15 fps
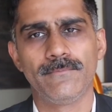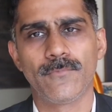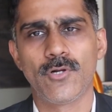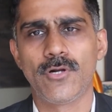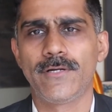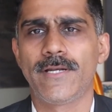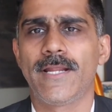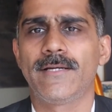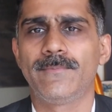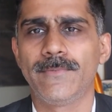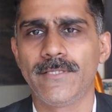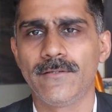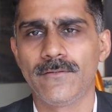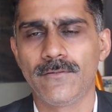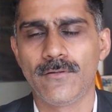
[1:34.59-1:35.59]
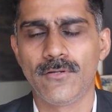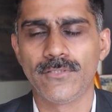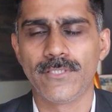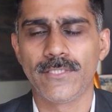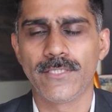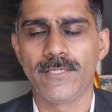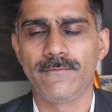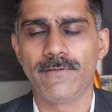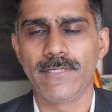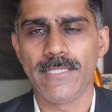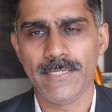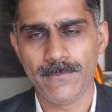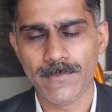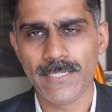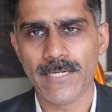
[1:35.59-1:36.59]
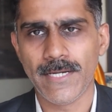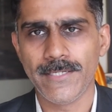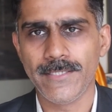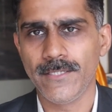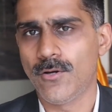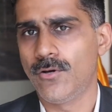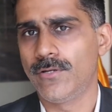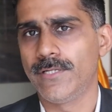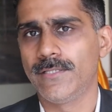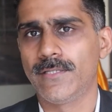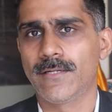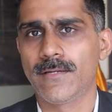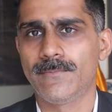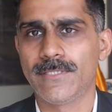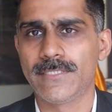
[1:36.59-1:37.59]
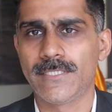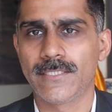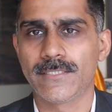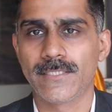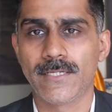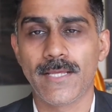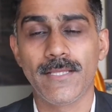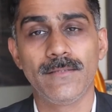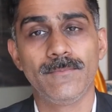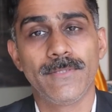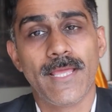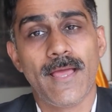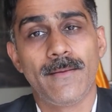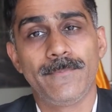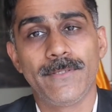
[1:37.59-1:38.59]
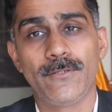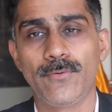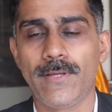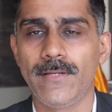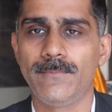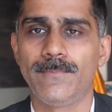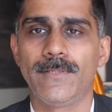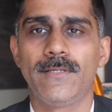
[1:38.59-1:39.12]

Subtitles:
contact me on the given email ID or in the comment section. I'll be happy to help.